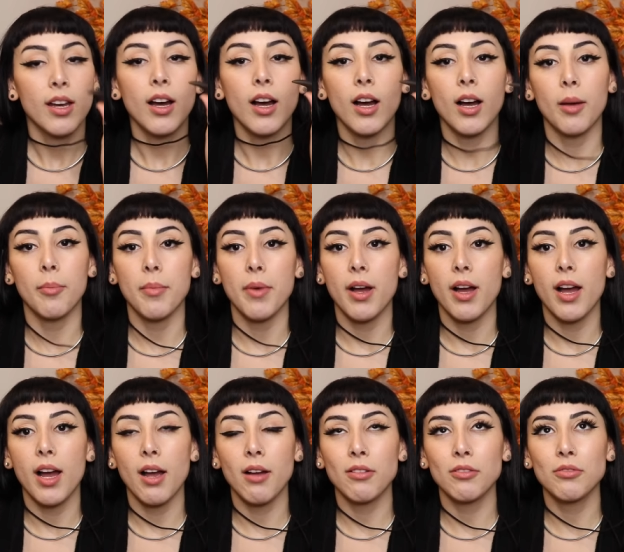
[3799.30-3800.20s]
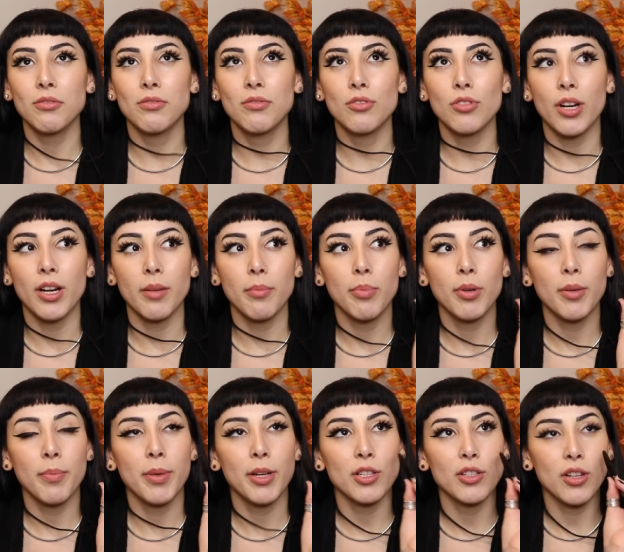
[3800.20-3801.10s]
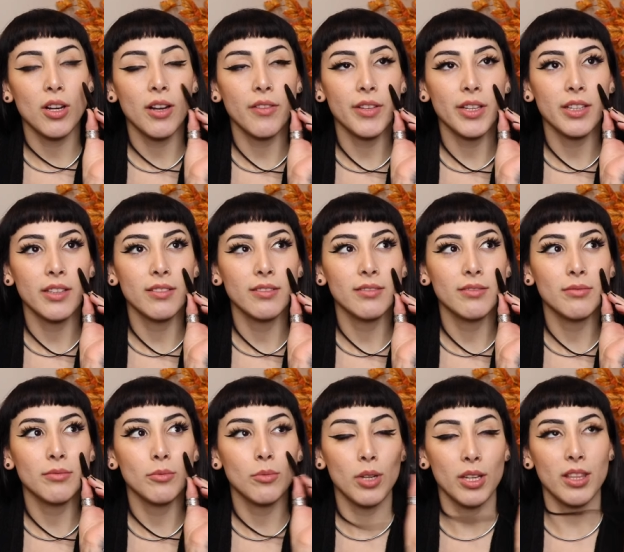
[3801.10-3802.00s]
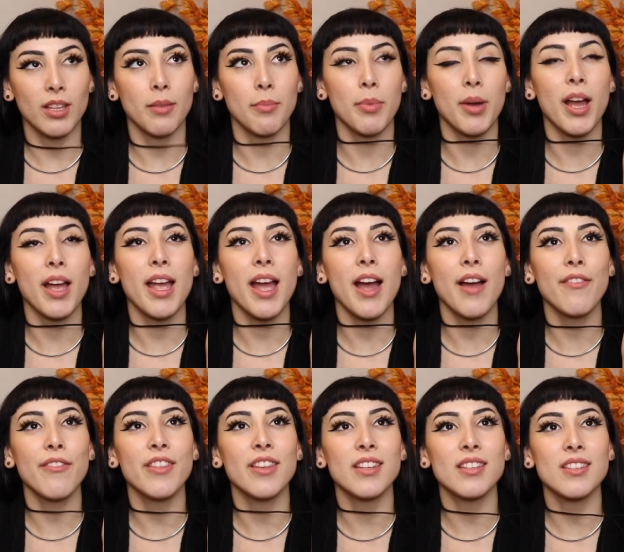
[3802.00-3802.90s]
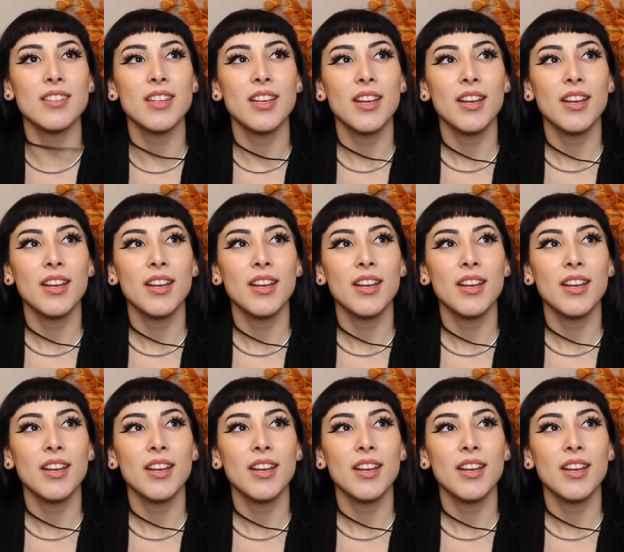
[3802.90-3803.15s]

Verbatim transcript: um, I'll try to put a picture of it with it, but I have this